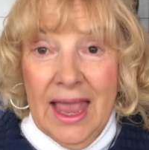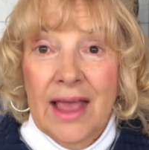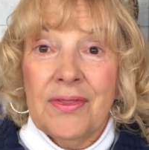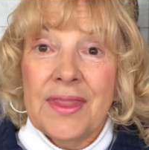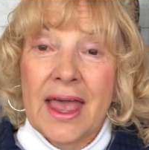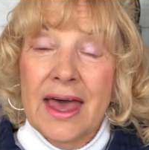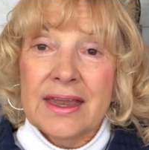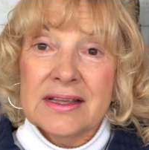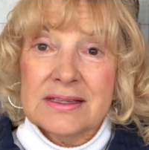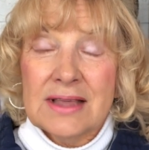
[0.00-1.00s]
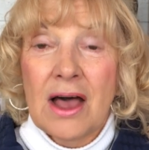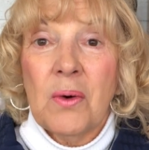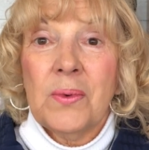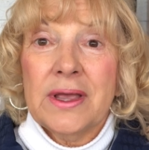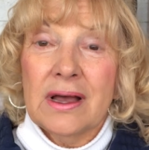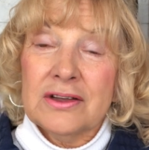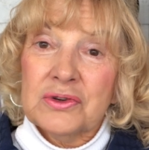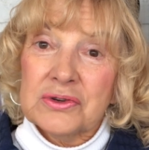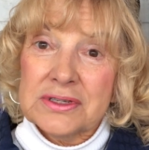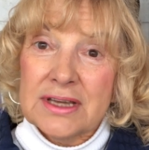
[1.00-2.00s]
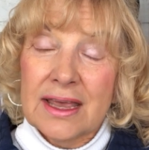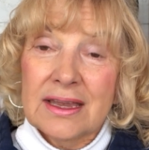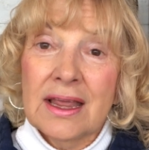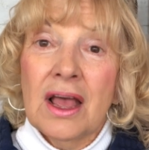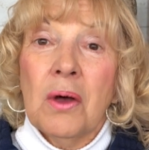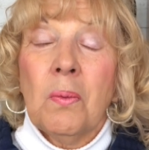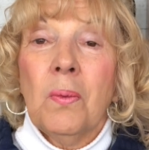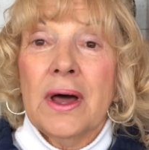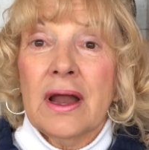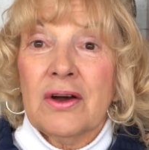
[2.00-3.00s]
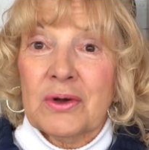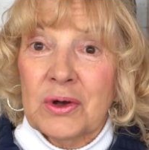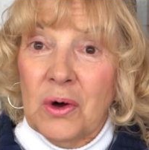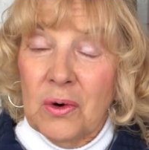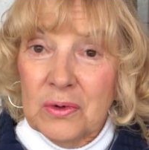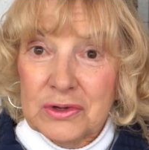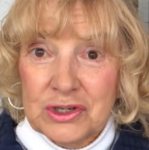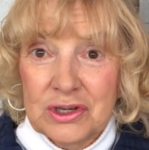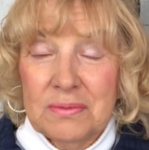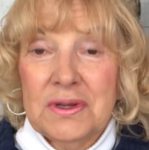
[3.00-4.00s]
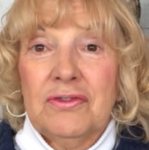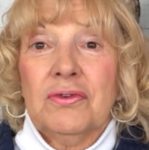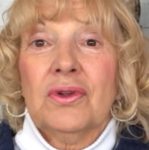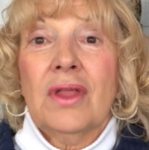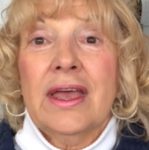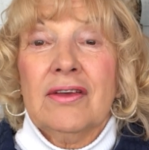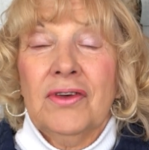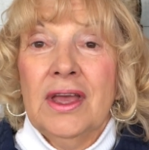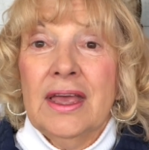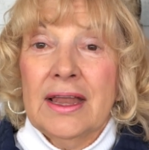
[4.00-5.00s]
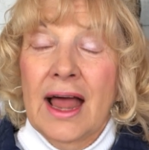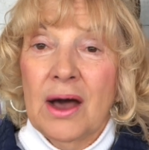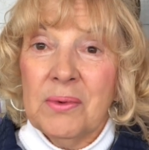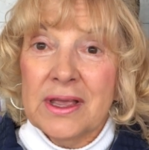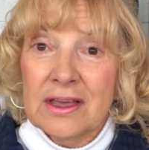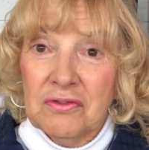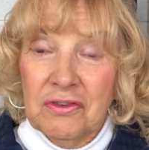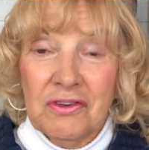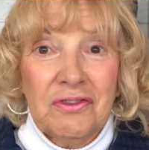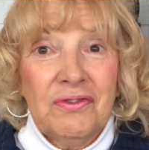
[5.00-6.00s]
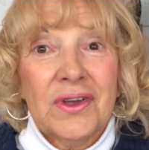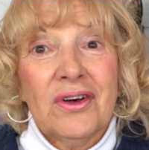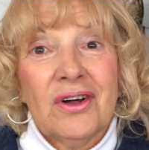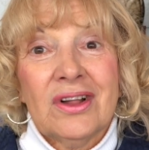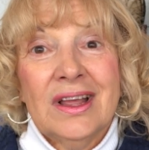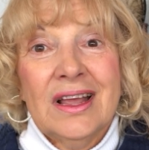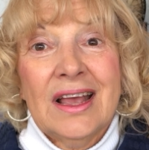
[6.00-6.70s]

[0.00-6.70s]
And that is how we understand what our goals should be for life and how we can fulfill